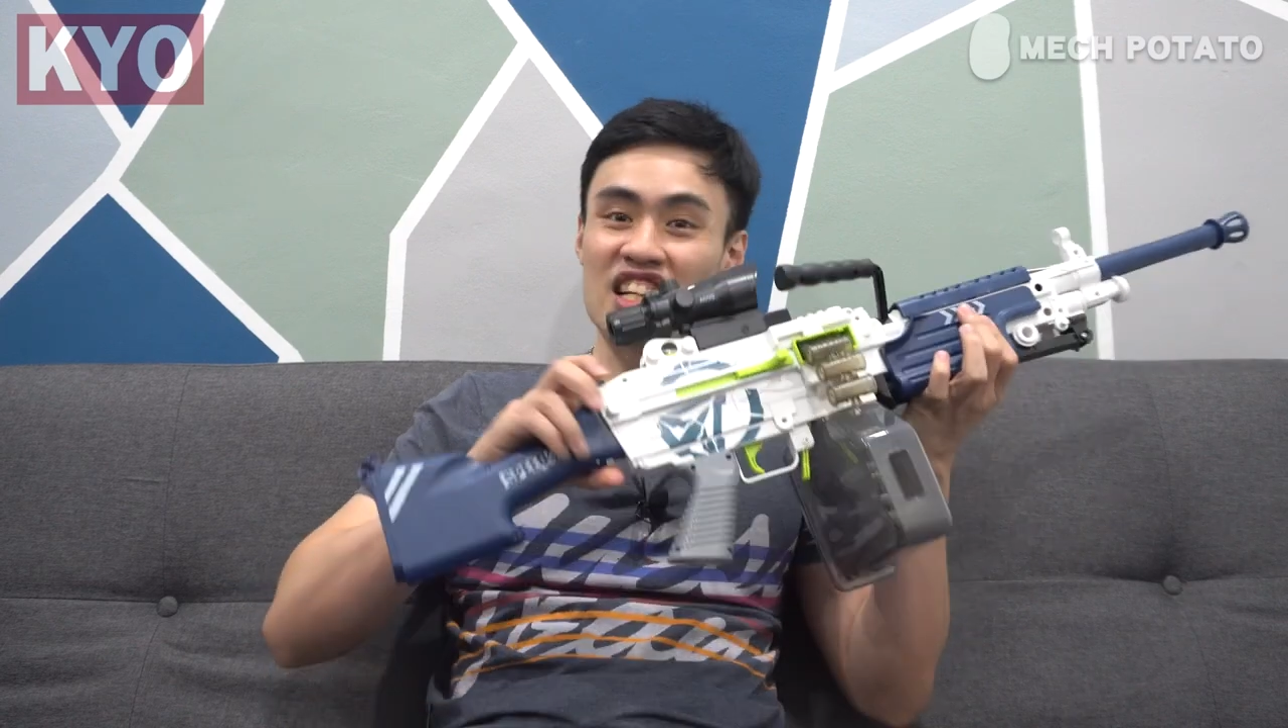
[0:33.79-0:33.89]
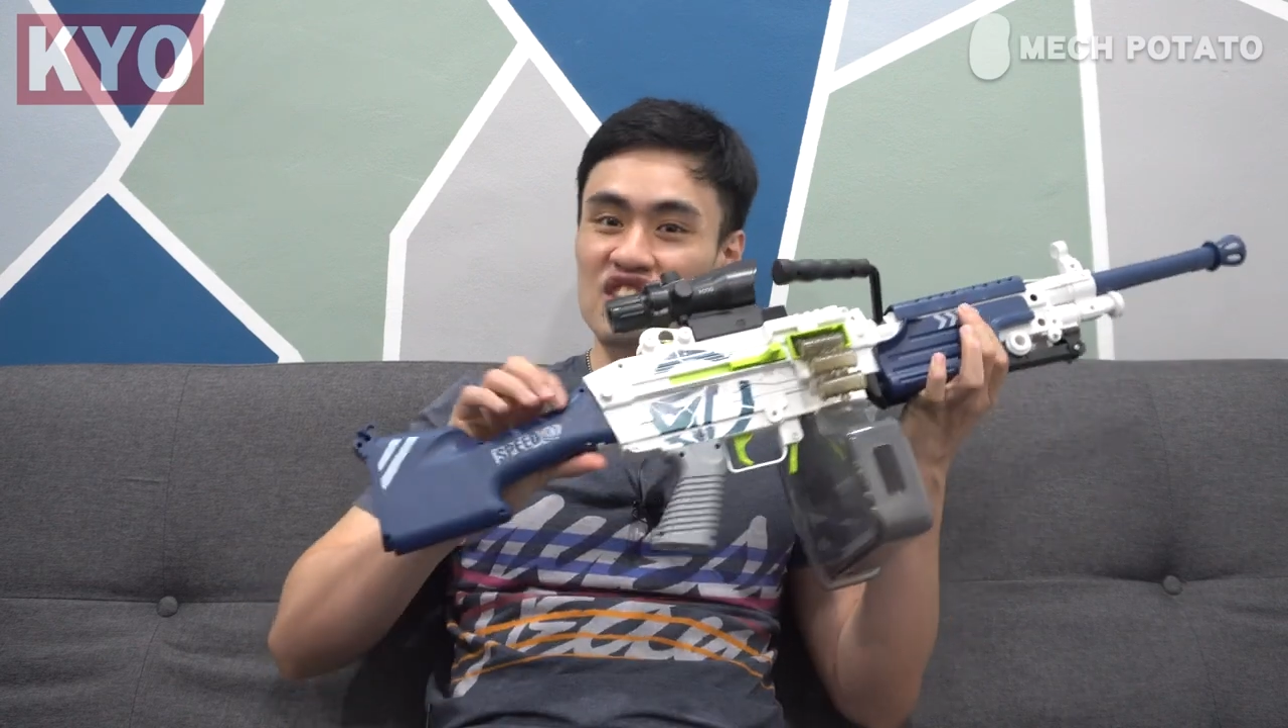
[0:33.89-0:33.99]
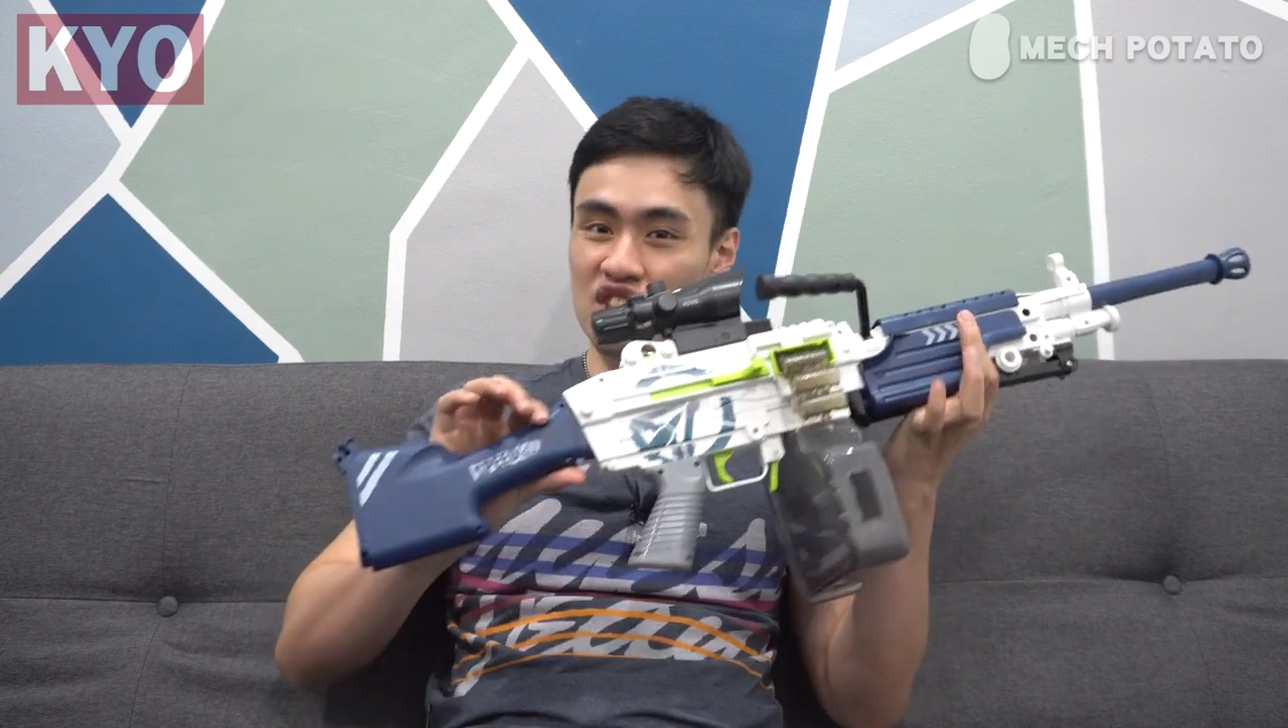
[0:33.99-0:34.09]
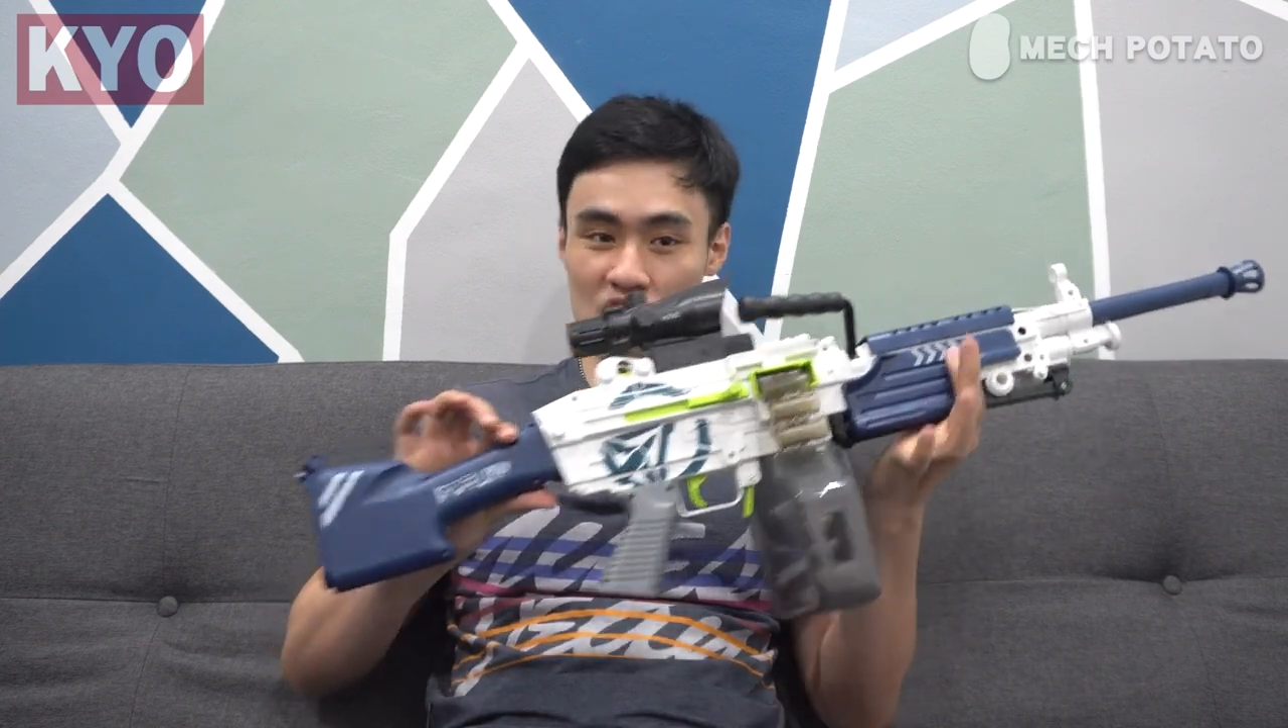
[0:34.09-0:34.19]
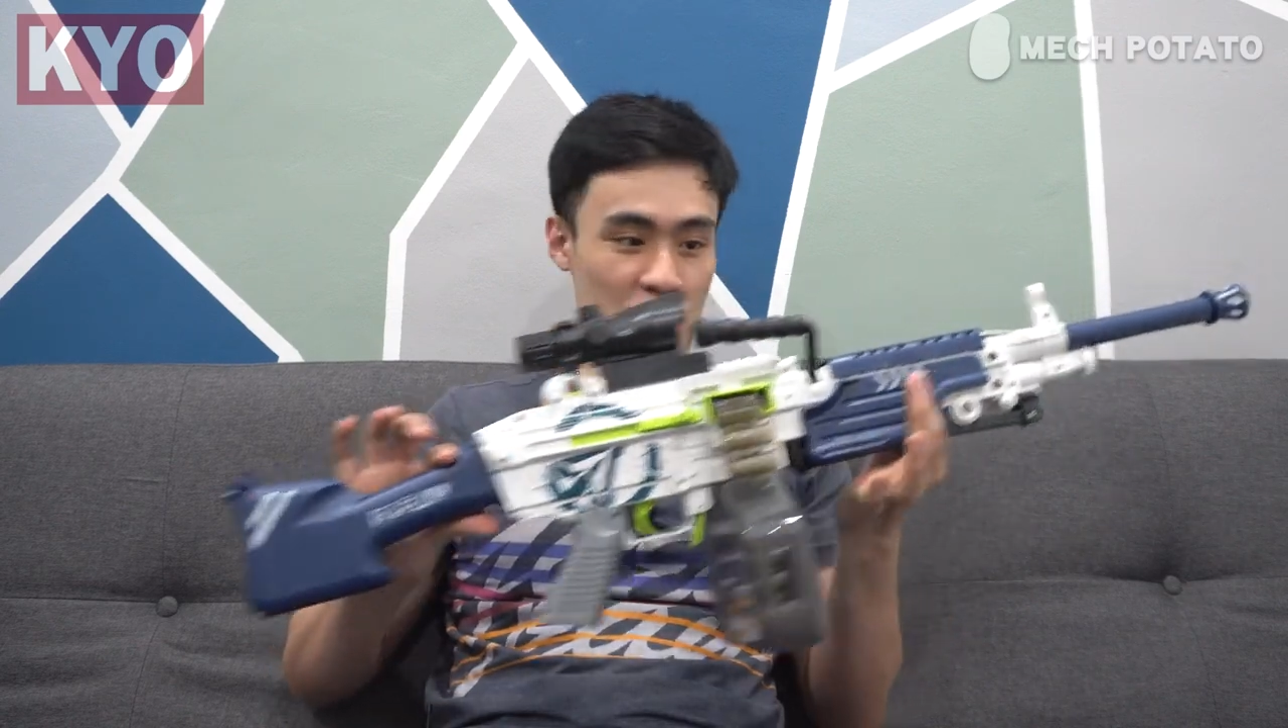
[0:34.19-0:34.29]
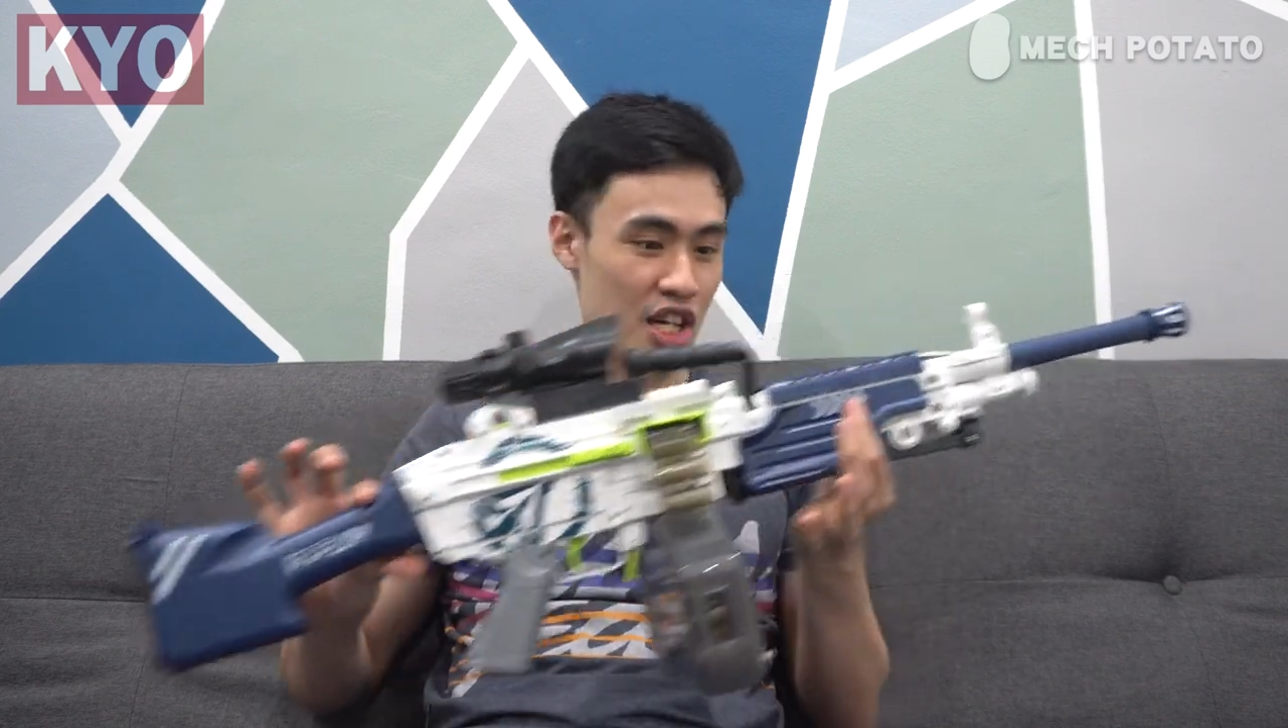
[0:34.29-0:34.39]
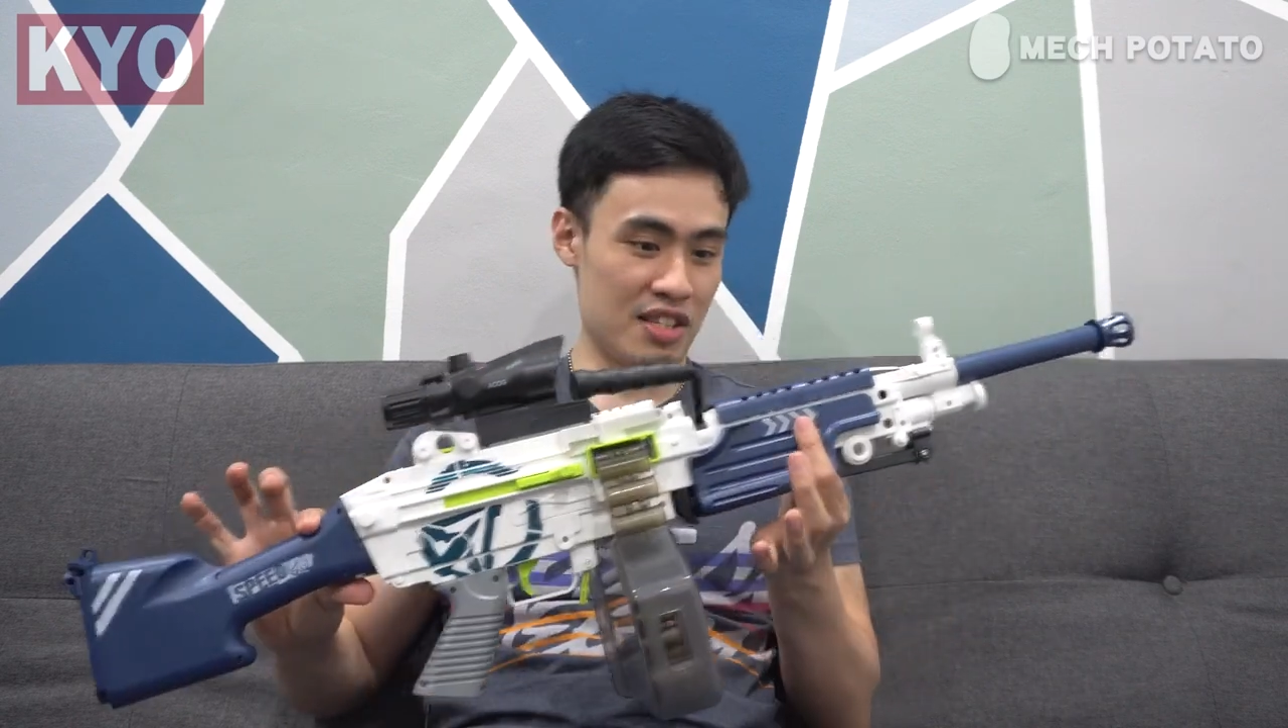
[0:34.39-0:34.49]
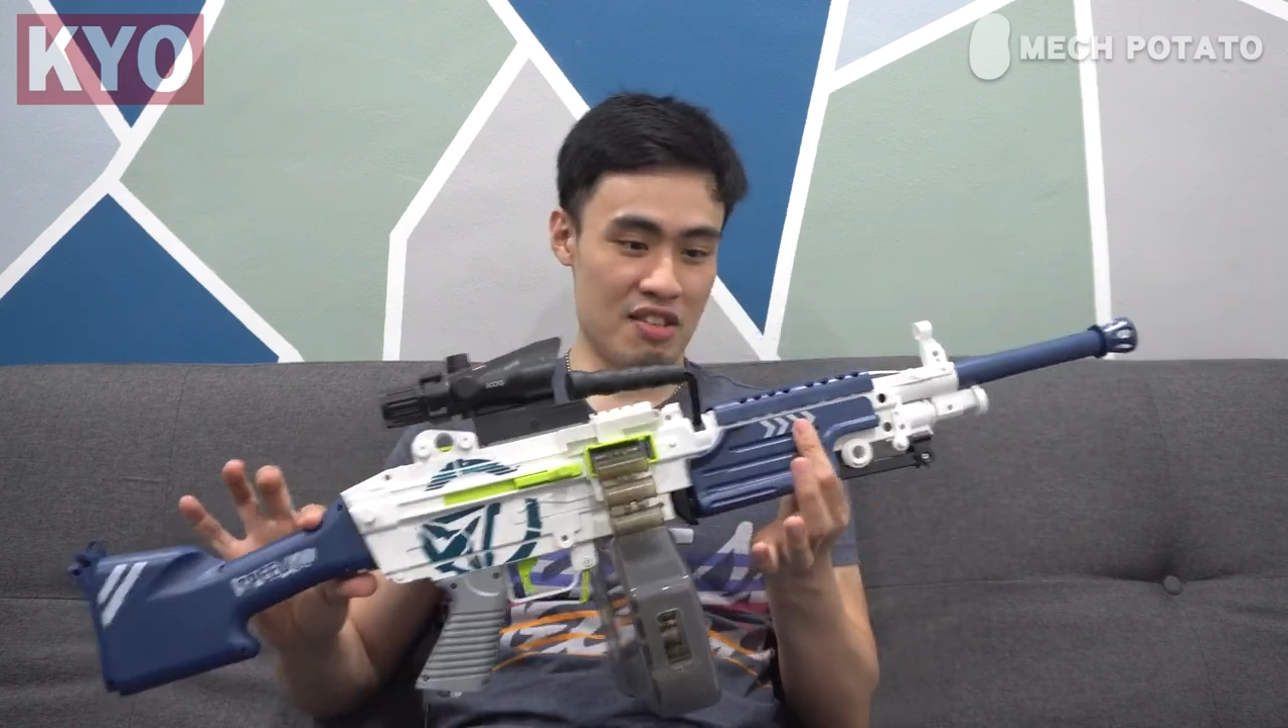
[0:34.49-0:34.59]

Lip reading: such as